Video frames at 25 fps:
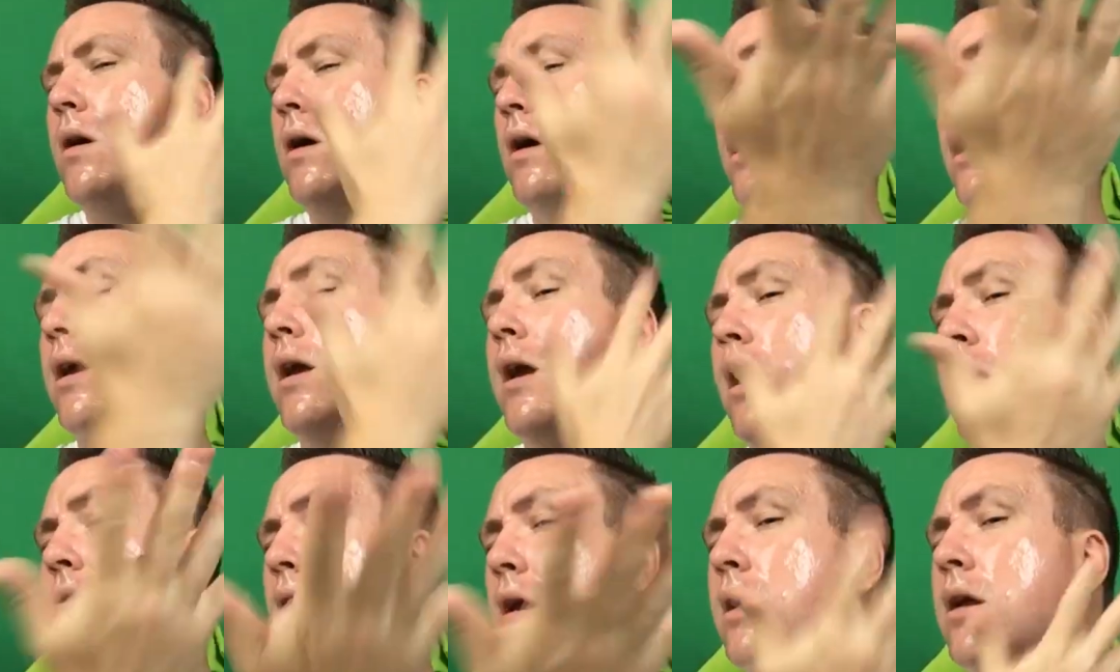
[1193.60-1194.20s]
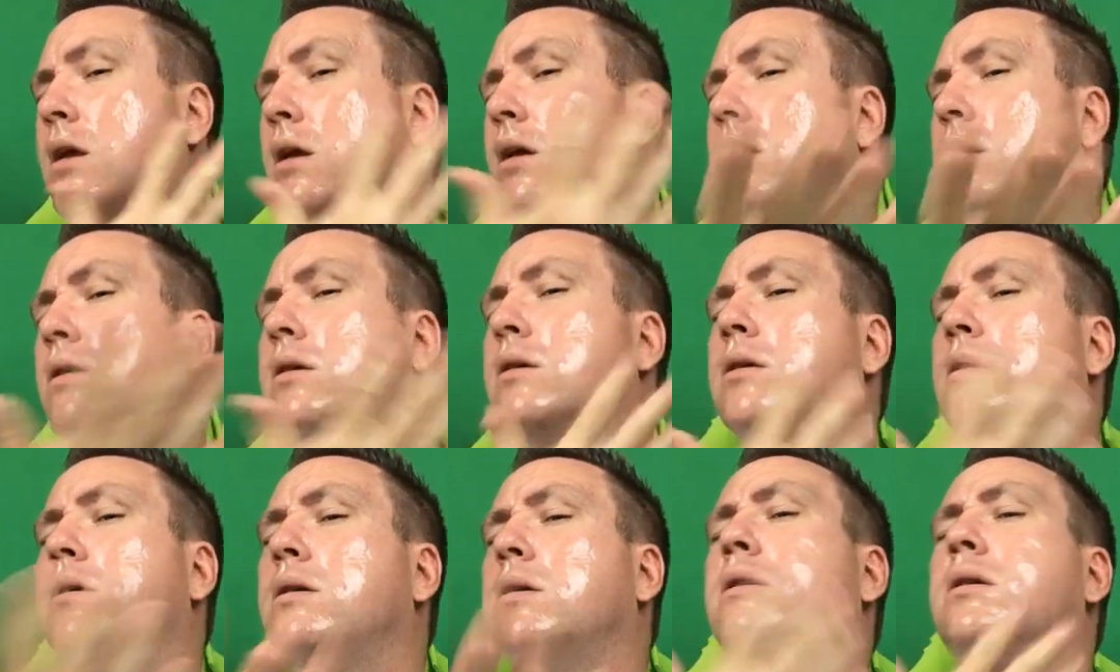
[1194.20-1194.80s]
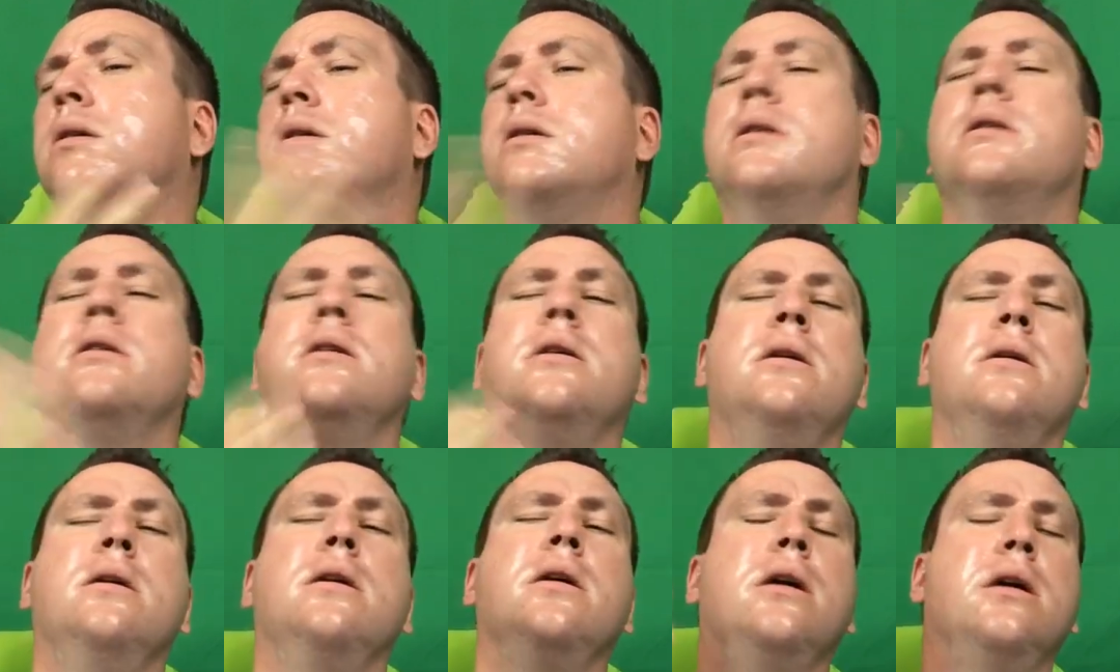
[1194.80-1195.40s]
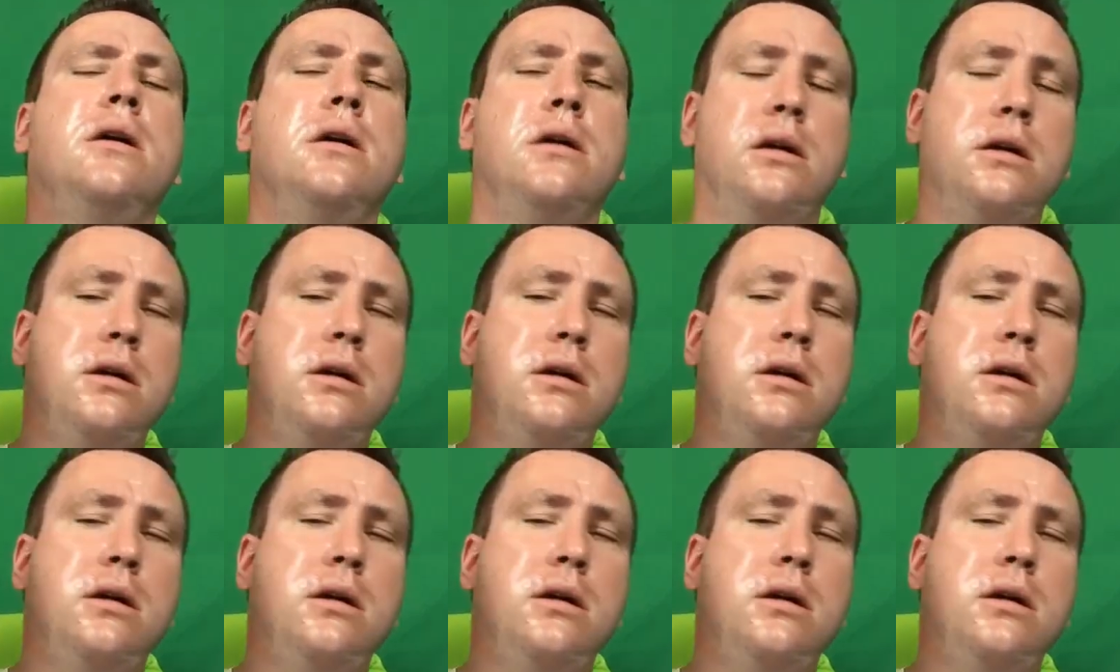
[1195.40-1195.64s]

Okay. Here you go.